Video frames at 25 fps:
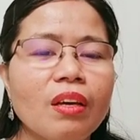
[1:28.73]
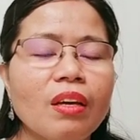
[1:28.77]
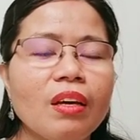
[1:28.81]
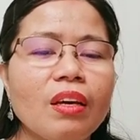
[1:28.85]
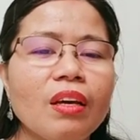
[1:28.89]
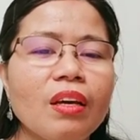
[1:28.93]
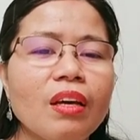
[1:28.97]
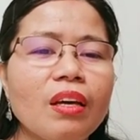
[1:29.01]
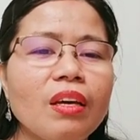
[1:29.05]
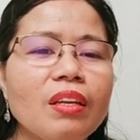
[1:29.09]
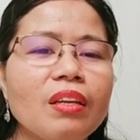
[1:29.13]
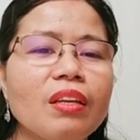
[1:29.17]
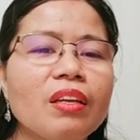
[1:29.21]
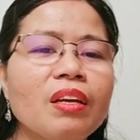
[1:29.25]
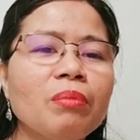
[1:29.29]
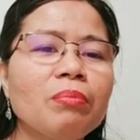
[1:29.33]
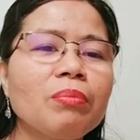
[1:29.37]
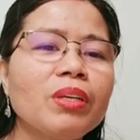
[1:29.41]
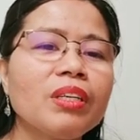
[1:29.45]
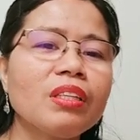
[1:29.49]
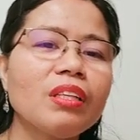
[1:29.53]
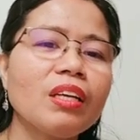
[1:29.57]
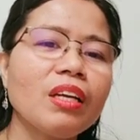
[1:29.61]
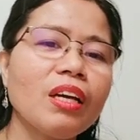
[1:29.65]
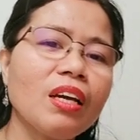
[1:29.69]
And number
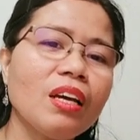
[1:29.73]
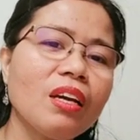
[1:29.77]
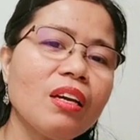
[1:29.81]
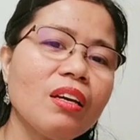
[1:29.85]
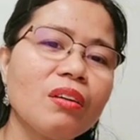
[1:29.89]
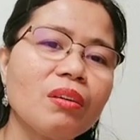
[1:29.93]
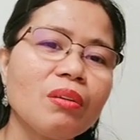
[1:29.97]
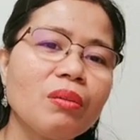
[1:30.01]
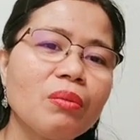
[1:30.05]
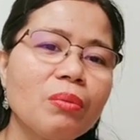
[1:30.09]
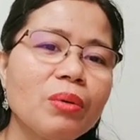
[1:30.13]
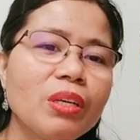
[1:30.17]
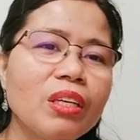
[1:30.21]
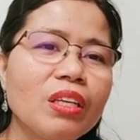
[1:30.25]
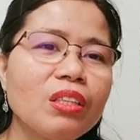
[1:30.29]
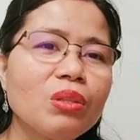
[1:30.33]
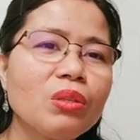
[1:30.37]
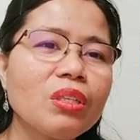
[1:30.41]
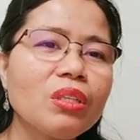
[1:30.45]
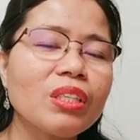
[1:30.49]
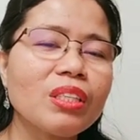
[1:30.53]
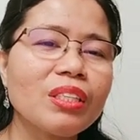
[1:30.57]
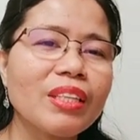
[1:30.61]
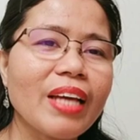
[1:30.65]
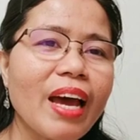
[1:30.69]
three, we need to
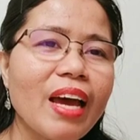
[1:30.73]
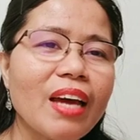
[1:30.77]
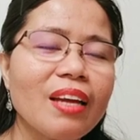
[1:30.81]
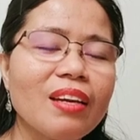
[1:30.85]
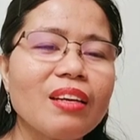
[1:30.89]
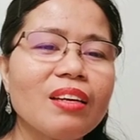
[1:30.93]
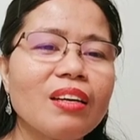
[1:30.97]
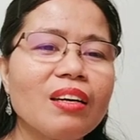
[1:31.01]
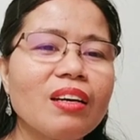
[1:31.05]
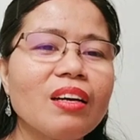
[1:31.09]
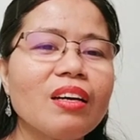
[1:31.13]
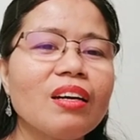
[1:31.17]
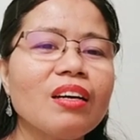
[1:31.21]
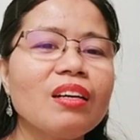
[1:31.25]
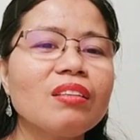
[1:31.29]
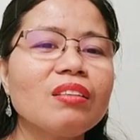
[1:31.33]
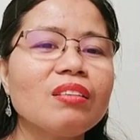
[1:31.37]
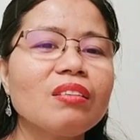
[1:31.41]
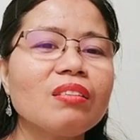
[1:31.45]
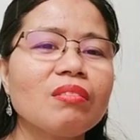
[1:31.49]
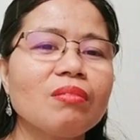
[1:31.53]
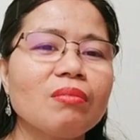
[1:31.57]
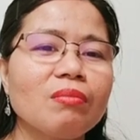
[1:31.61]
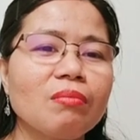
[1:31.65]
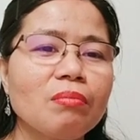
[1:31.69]
stand and
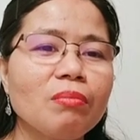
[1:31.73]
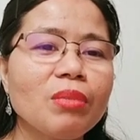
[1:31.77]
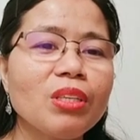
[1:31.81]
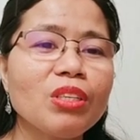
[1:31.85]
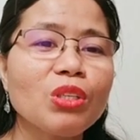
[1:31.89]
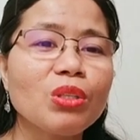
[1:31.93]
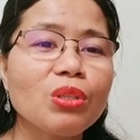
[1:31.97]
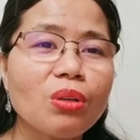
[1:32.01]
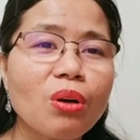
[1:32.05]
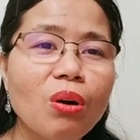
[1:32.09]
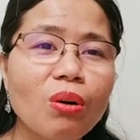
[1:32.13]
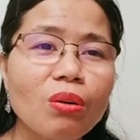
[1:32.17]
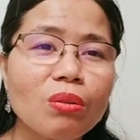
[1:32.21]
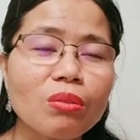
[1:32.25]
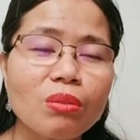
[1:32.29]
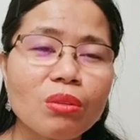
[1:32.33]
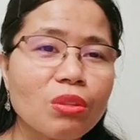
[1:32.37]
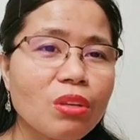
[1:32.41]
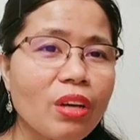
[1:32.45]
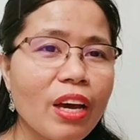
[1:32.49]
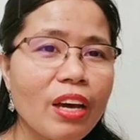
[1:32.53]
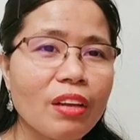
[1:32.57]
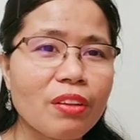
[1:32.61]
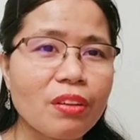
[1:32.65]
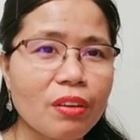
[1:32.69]
be strong
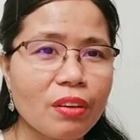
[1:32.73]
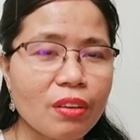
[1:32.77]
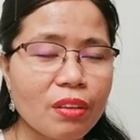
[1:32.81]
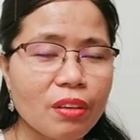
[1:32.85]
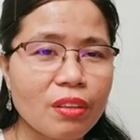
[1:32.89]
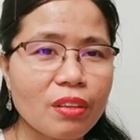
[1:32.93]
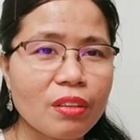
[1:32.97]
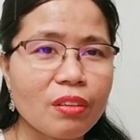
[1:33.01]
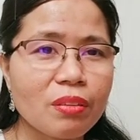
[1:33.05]
together.